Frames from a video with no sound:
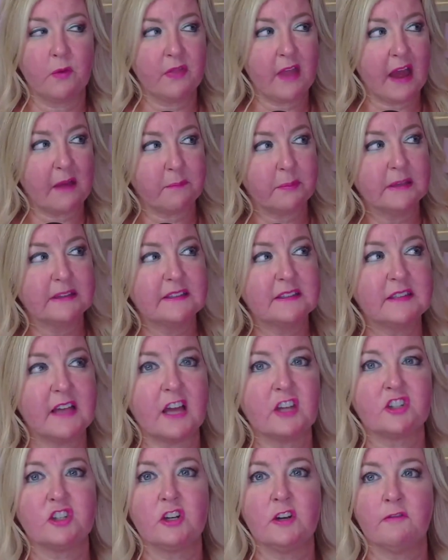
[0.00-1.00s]
when that
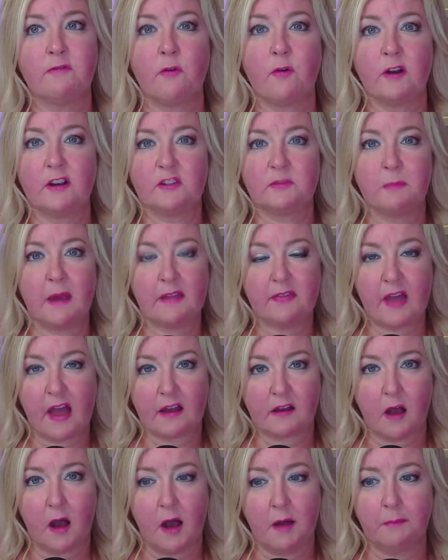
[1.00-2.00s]
possession voice made
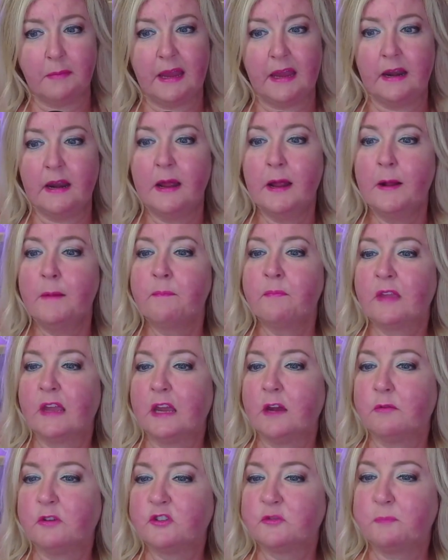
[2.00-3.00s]
that comment,
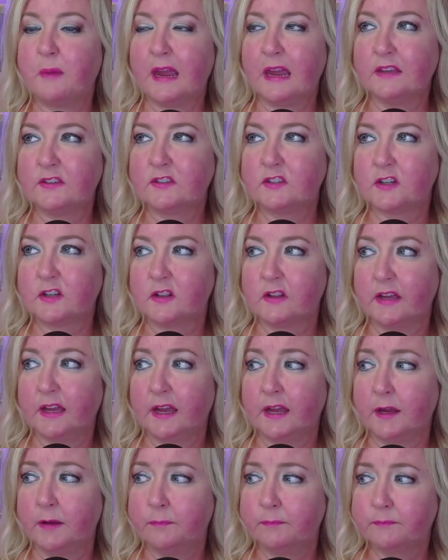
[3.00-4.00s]
it was
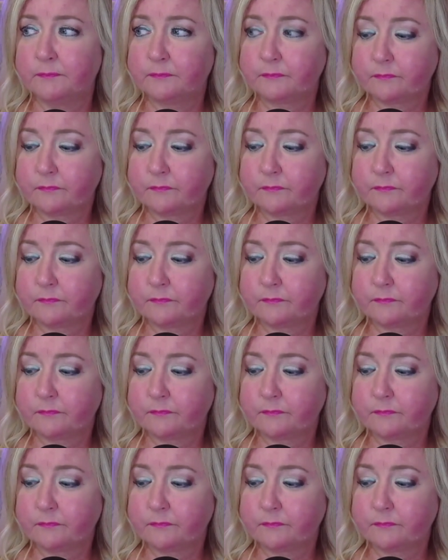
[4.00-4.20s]
basically